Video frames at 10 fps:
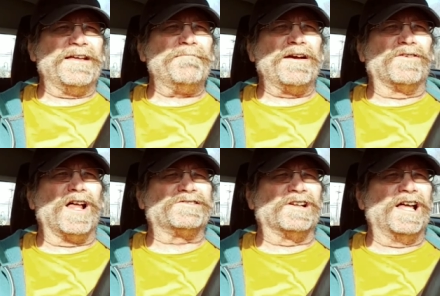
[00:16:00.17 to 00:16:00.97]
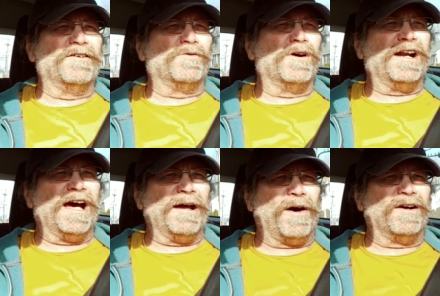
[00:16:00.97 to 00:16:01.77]
may have lost a loved one, and
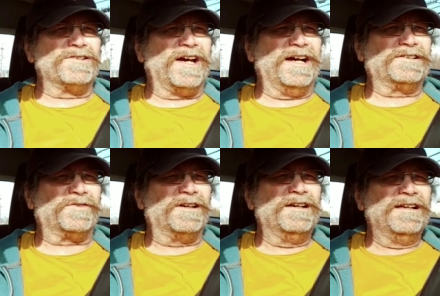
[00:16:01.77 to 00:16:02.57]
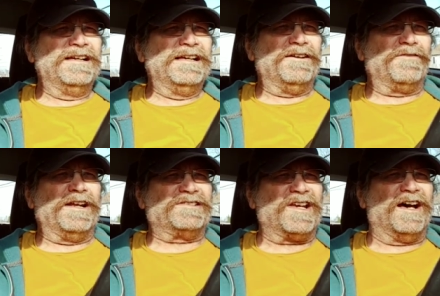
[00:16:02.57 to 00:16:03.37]
I apologize for if
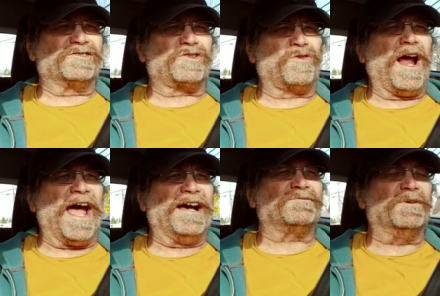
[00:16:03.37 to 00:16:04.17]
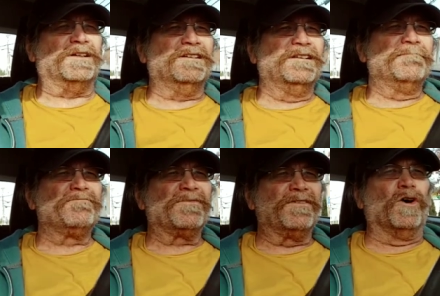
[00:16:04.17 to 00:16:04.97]
it sounds crass, but
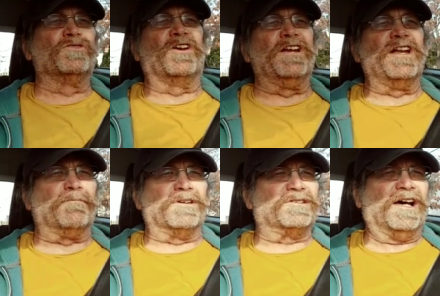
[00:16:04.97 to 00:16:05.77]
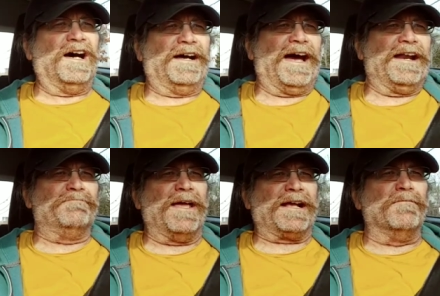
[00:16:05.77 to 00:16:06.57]
those are the numbers. I, I
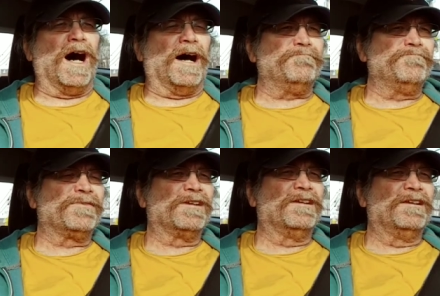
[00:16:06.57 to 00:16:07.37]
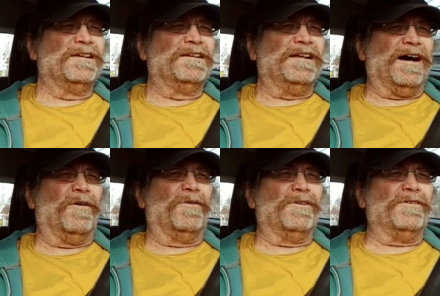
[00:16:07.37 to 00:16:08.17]
didn't make them up.
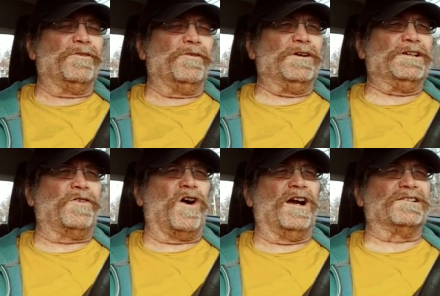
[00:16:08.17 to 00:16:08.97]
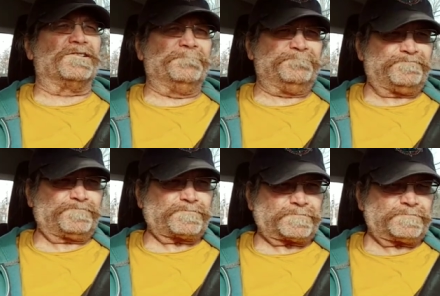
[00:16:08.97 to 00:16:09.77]
Now, as far as
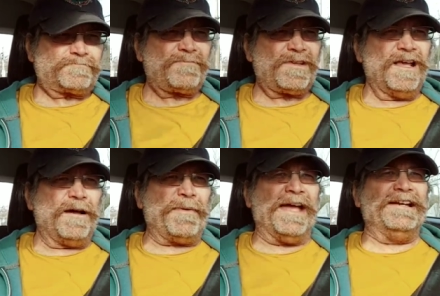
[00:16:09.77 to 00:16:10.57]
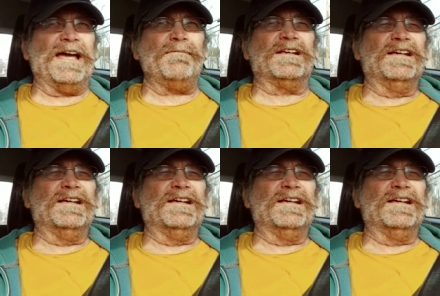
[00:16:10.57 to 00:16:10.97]
the pandemic